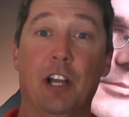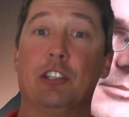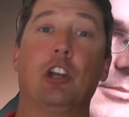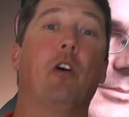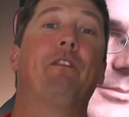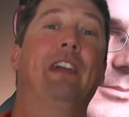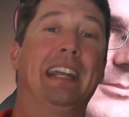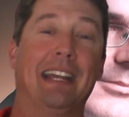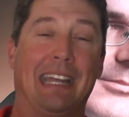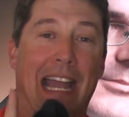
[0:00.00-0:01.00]
So
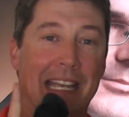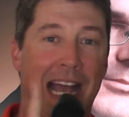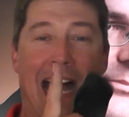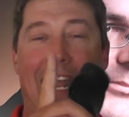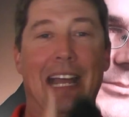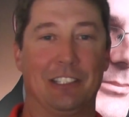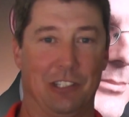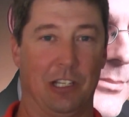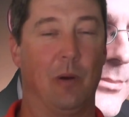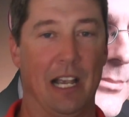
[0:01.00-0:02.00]
Fina cannot
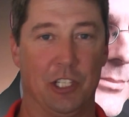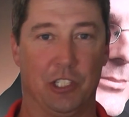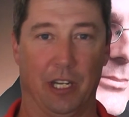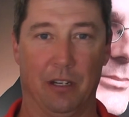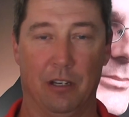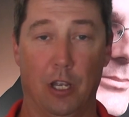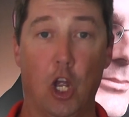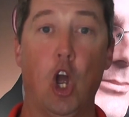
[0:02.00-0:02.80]
answer the question,